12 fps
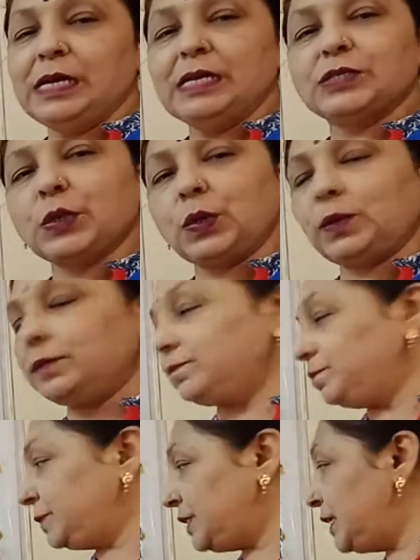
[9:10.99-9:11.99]
So
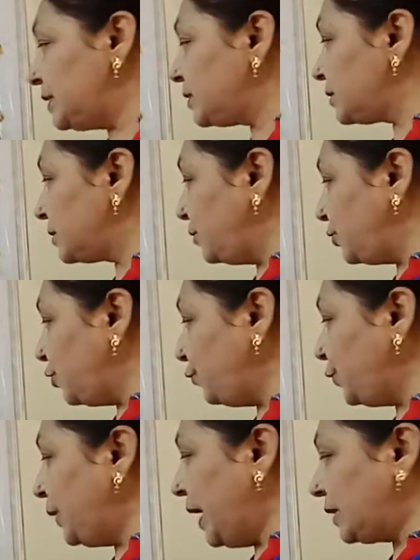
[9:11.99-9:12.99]
this
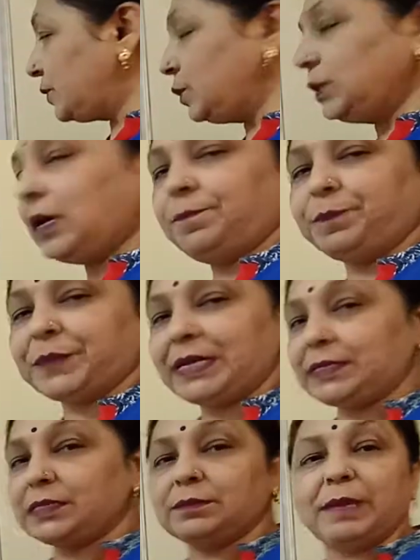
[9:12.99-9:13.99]
trophoectoderm,
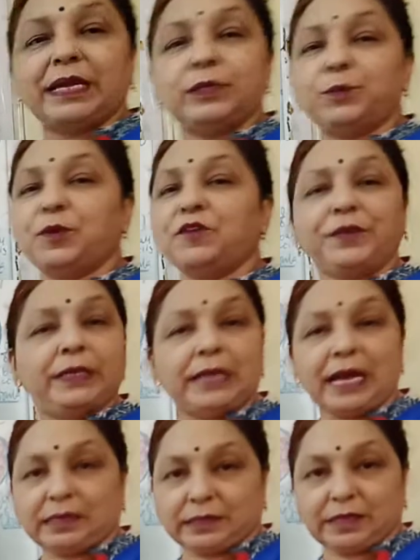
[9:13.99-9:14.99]
it is made up of
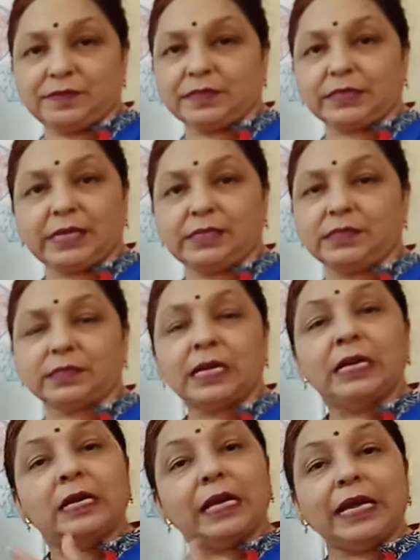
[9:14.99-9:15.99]
inactive cells,
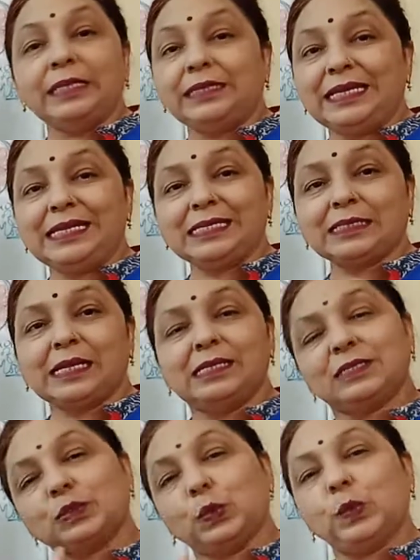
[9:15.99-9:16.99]
and these
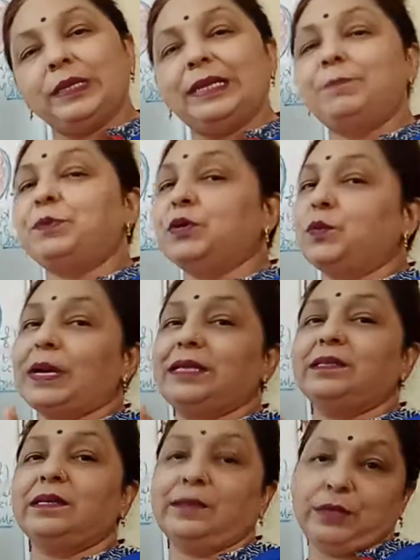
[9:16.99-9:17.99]
cells only
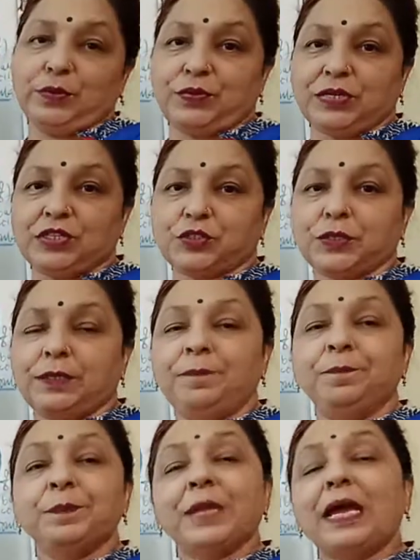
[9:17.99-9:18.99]
provide the nutrition
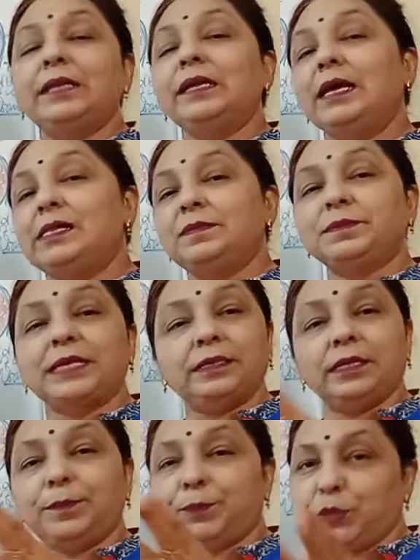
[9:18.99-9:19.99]
and helps in
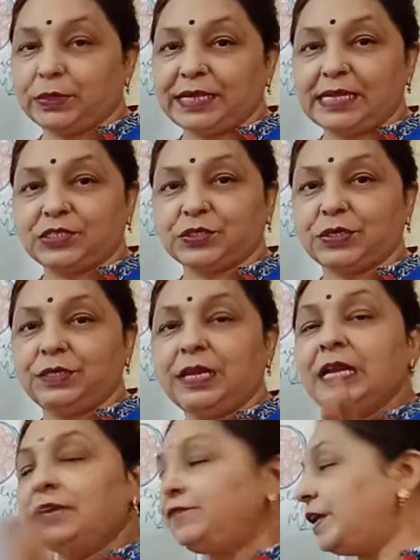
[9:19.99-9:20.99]
the protection,
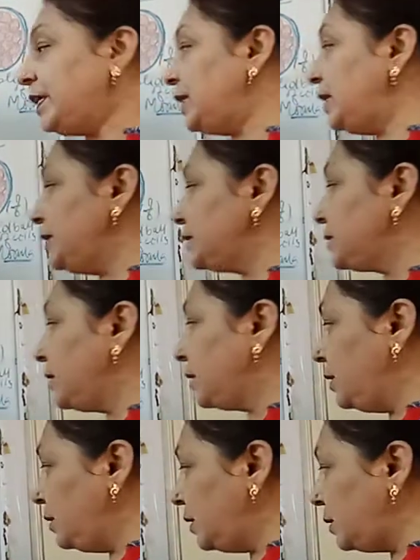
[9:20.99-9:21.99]
whereas the
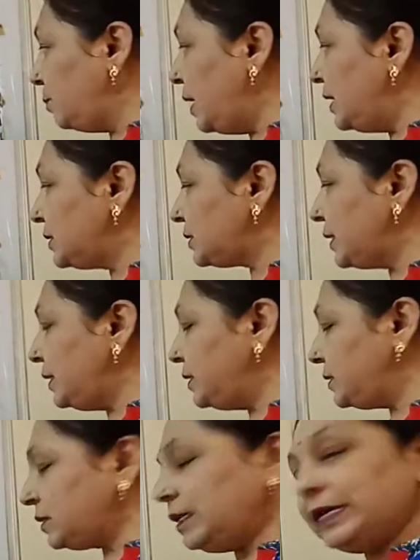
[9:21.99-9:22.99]
inner mass
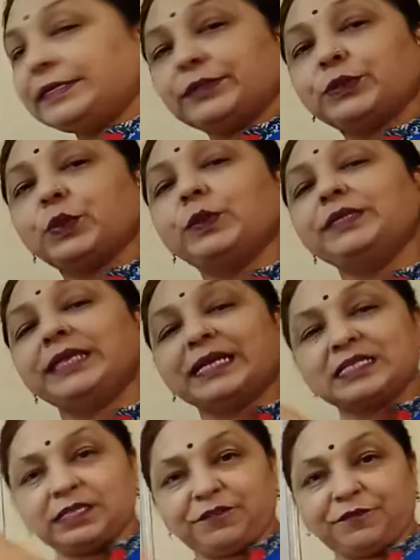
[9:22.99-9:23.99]
cells later on
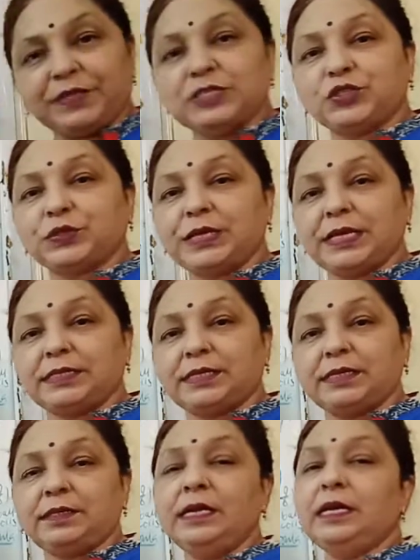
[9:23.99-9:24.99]
gets
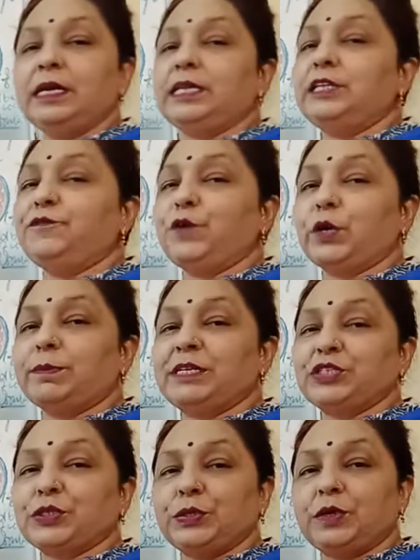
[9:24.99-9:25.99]
differentiated in the
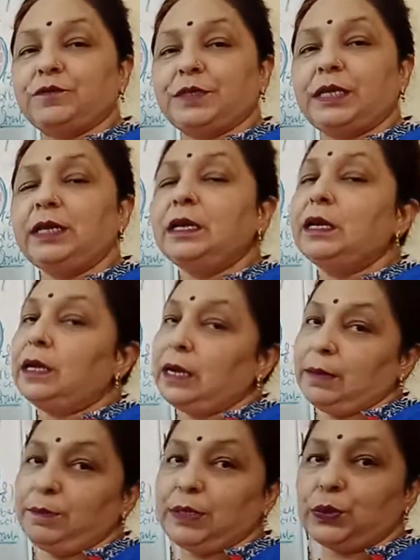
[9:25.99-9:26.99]
formation of the
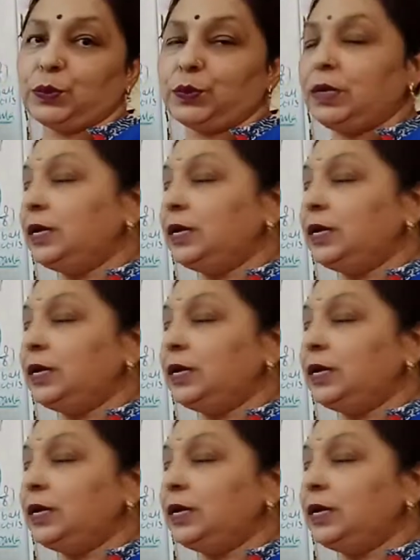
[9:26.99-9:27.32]
embryo.